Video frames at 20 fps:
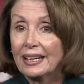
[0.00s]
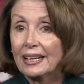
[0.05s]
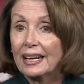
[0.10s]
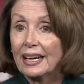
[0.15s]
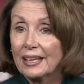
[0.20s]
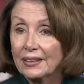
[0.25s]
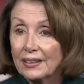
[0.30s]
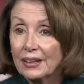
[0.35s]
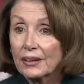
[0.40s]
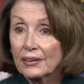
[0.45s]

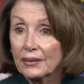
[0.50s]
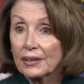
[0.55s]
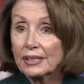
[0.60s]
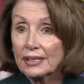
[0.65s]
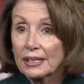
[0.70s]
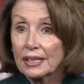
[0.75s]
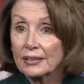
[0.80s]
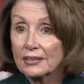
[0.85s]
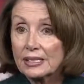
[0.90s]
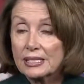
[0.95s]
and they're
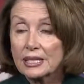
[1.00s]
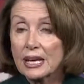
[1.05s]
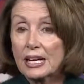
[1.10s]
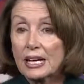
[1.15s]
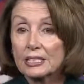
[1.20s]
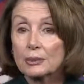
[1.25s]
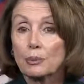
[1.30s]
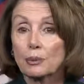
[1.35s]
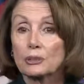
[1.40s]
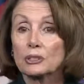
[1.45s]
in these
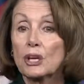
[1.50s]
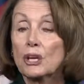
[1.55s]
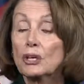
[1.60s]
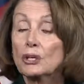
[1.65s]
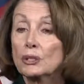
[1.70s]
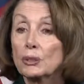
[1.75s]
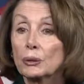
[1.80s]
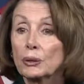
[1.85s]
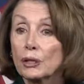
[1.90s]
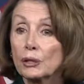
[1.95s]
hospitals.
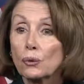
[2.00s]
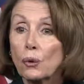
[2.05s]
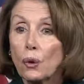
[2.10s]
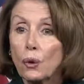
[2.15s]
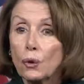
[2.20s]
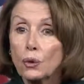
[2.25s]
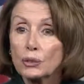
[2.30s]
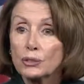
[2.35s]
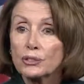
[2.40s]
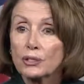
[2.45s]
You can
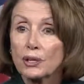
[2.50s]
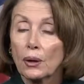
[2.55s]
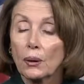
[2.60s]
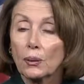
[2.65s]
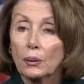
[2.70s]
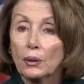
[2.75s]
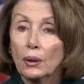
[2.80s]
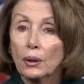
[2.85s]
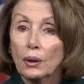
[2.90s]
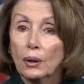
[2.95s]

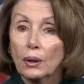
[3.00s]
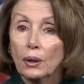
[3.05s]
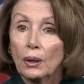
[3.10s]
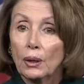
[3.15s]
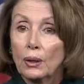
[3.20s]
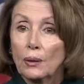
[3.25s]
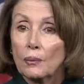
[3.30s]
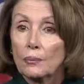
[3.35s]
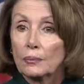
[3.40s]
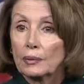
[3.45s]
also,
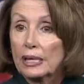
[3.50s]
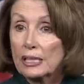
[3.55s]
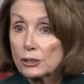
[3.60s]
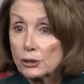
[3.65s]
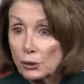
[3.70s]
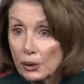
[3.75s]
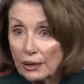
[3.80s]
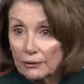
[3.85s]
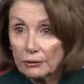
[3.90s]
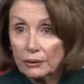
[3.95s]
in case
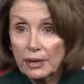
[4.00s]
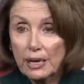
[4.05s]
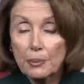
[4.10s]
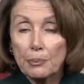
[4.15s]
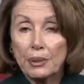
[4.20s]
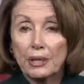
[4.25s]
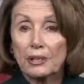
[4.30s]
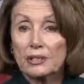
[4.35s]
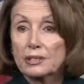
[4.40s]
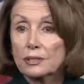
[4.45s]
you have
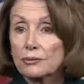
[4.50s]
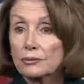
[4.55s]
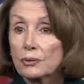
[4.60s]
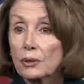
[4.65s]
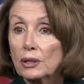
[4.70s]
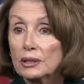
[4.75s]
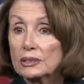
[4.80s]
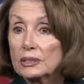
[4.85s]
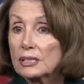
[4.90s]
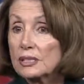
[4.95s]
grandparents who
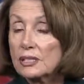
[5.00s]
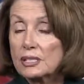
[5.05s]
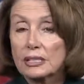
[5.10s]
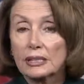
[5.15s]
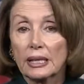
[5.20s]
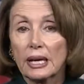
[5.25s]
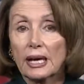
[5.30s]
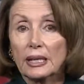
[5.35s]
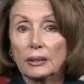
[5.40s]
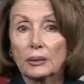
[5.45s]
fall into this
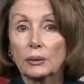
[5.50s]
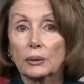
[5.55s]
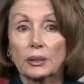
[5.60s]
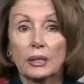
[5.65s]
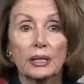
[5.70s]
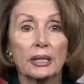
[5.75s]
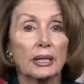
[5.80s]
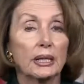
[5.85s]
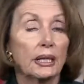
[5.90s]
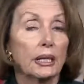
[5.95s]

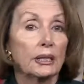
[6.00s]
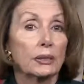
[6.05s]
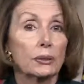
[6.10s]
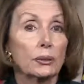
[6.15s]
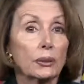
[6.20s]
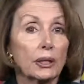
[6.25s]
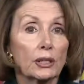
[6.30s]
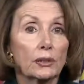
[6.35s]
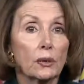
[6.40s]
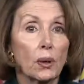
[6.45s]
category, you
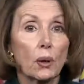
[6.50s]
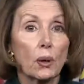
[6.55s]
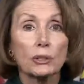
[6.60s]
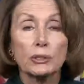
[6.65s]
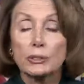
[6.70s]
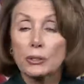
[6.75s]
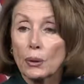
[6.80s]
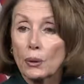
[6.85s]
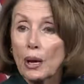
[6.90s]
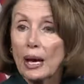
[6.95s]
can
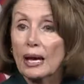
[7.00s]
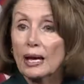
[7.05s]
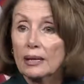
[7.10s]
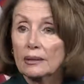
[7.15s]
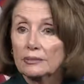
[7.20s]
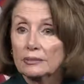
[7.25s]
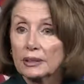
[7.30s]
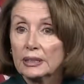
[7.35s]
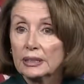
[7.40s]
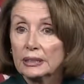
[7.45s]
also
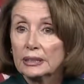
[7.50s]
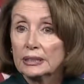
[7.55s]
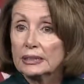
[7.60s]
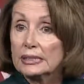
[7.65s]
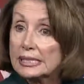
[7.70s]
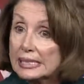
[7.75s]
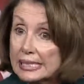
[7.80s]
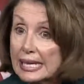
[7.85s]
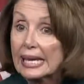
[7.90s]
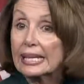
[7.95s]
have a
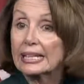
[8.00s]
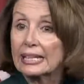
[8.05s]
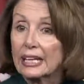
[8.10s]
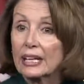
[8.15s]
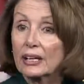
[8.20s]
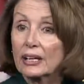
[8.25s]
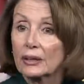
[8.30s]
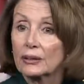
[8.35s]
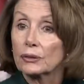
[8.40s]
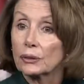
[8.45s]

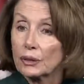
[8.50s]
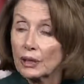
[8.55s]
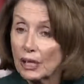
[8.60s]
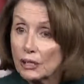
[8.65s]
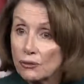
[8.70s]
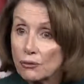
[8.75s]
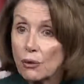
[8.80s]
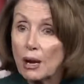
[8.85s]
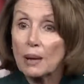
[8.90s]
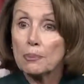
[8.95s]
daycare. You
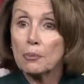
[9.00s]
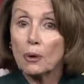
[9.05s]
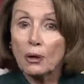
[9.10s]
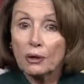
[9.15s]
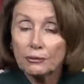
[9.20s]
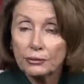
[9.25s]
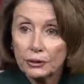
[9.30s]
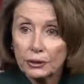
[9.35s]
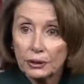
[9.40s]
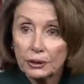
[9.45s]
can drop
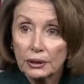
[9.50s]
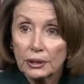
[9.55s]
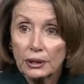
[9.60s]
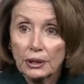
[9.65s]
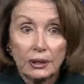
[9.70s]
off your